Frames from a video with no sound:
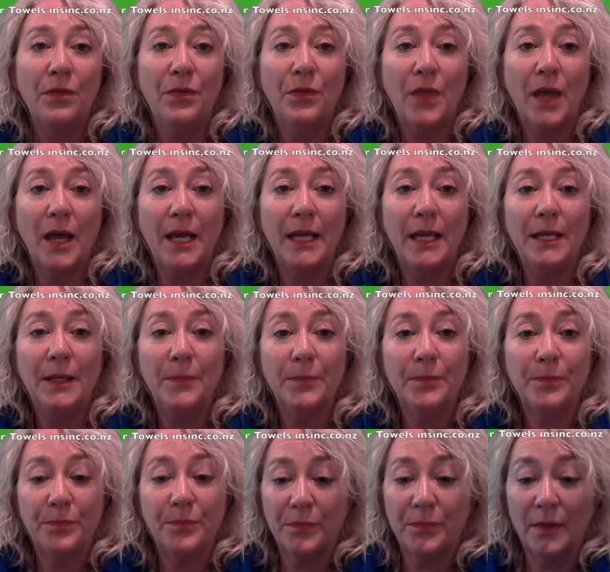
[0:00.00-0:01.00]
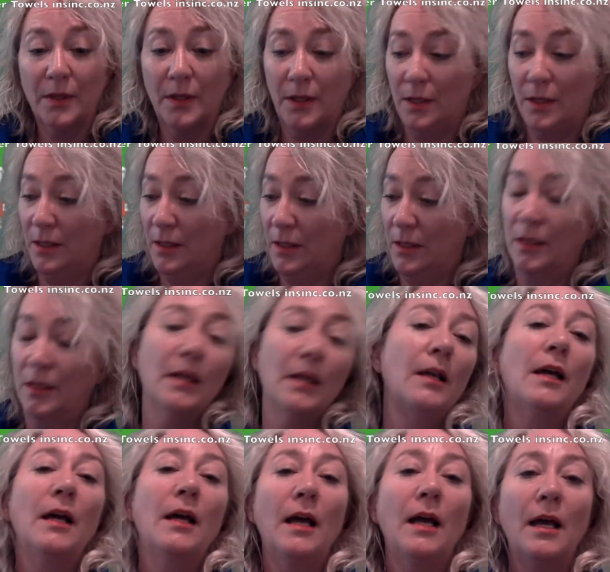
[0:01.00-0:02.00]
They
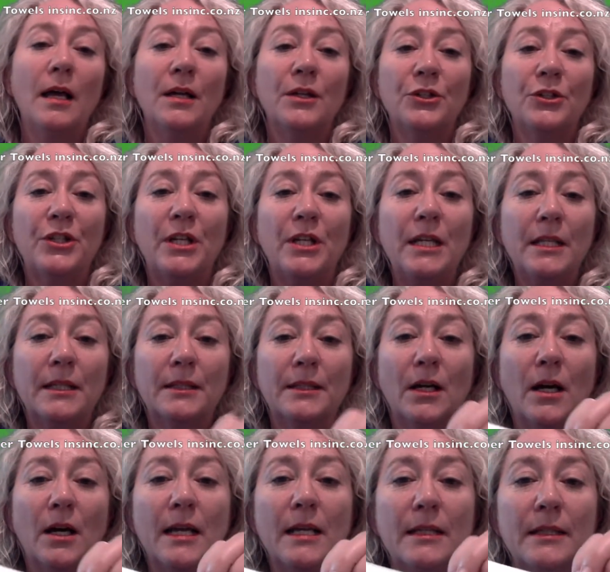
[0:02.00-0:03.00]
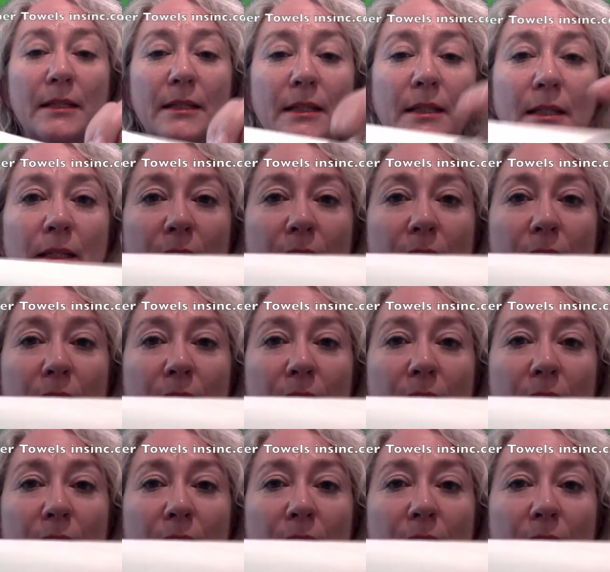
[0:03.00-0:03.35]
sheet size